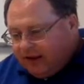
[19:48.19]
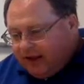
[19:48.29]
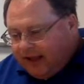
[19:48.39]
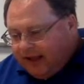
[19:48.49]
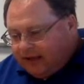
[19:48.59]

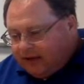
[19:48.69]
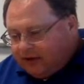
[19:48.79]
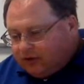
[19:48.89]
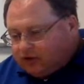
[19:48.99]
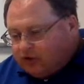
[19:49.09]
And
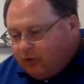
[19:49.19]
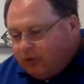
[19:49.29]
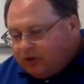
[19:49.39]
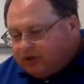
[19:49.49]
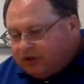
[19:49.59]
there's so
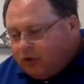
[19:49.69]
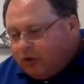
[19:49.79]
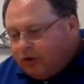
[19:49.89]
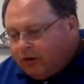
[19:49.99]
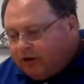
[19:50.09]
much
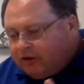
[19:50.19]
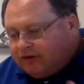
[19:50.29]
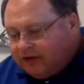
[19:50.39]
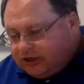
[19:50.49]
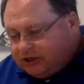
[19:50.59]
cortical
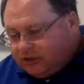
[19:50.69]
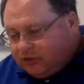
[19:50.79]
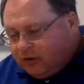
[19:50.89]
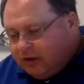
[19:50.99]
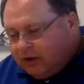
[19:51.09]

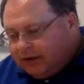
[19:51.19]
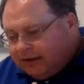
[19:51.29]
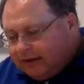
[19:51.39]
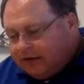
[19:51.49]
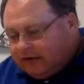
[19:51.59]
tissue
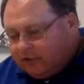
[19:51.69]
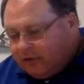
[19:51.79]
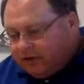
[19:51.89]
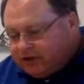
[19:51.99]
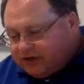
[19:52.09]
that does more
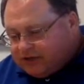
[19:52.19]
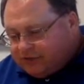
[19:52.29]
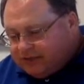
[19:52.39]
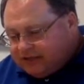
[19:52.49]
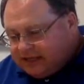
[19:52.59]
than just
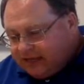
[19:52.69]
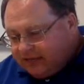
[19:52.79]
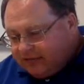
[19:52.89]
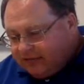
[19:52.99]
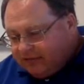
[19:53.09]

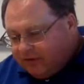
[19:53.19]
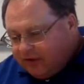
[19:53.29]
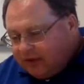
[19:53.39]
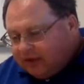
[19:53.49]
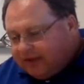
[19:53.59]
receive.
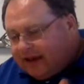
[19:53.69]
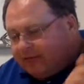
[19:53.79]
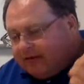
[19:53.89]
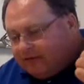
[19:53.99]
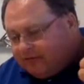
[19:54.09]
They are
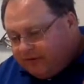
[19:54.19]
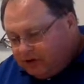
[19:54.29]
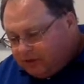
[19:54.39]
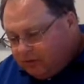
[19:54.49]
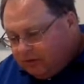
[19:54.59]

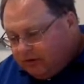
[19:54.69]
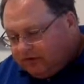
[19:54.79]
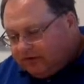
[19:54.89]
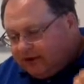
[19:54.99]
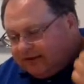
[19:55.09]

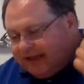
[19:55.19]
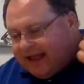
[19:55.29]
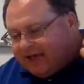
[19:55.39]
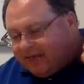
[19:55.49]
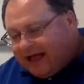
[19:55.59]
individuals. They
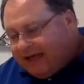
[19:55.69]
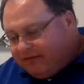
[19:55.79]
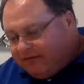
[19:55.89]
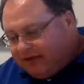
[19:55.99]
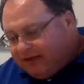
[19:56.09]
have
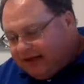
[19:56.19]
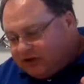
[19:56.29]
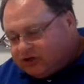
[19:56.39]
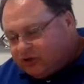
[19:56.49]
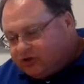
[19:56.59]
lives to lead in
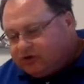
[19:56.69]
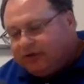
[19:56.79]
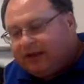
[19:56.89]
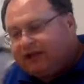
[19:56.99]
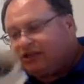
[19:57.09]
social
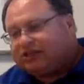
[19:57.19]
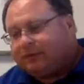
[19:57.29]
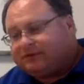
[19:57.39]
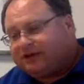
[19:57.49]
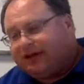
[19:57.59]

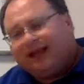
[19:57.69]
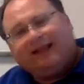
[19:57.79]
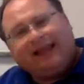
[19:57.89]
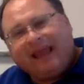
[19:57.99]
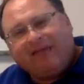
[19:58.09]
relationships.
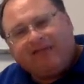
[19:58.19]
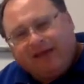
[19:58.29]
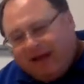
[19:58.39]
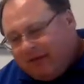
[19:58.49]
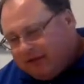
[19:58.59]
They have
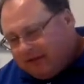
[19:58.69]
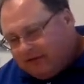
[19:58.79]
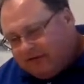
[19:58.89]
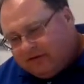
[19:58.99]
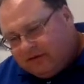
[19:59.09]

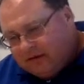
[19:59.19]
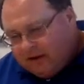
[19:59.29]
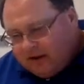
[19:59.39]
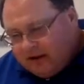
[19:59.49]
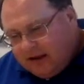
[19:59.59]
families.
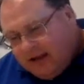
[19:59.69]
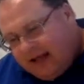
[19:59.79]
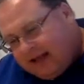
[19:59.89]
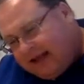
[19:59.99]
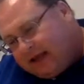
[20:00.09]

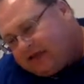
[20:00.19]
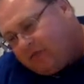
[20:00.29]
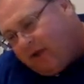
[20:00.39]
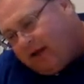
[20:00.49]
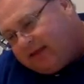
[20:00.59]
And guess
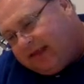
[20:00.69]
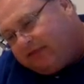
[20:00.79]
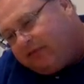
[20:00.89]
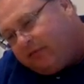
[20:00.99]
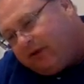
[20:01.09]
what? They have some